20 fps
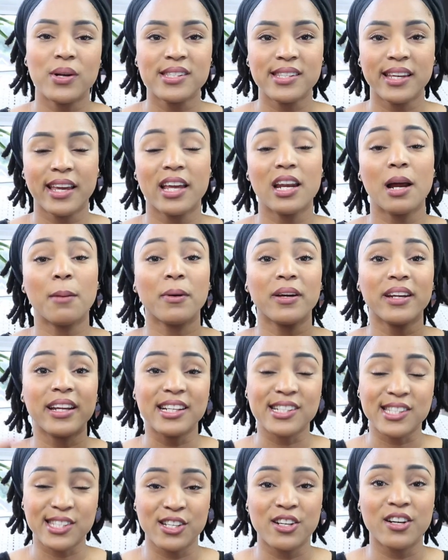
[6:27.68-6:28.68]
once again I'm going
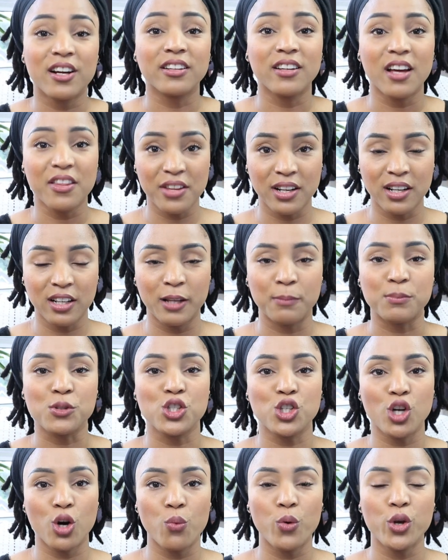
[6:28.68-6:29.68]
to insert another clip
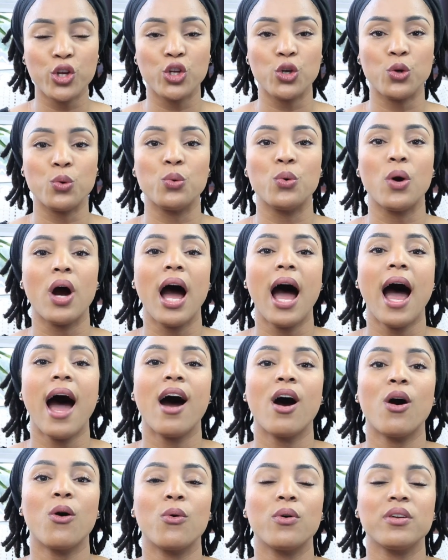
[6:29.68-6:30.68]
showing you
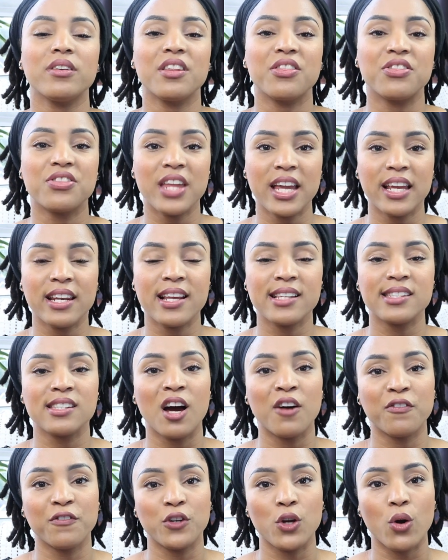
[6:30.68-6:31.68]
how the thickness
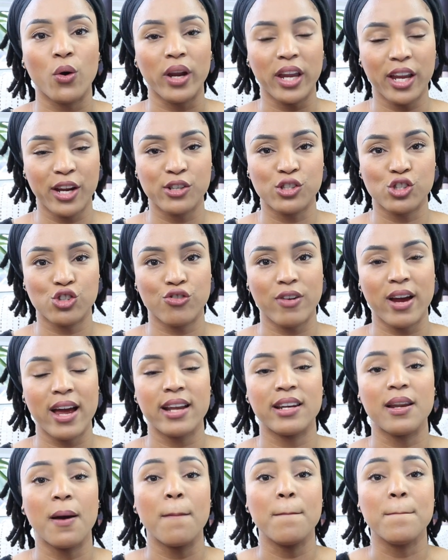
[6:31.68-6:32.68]
of your hair
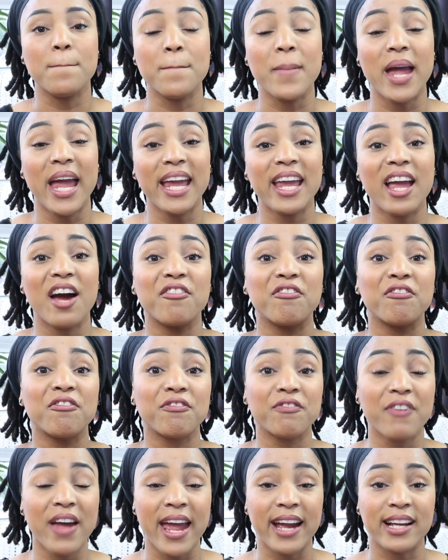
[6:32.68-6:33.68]
strand may
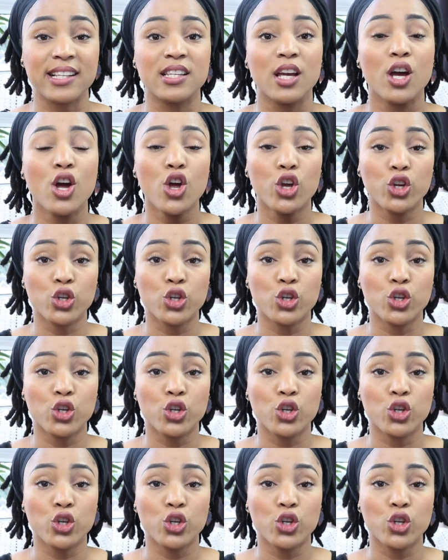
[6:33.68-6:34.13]
affect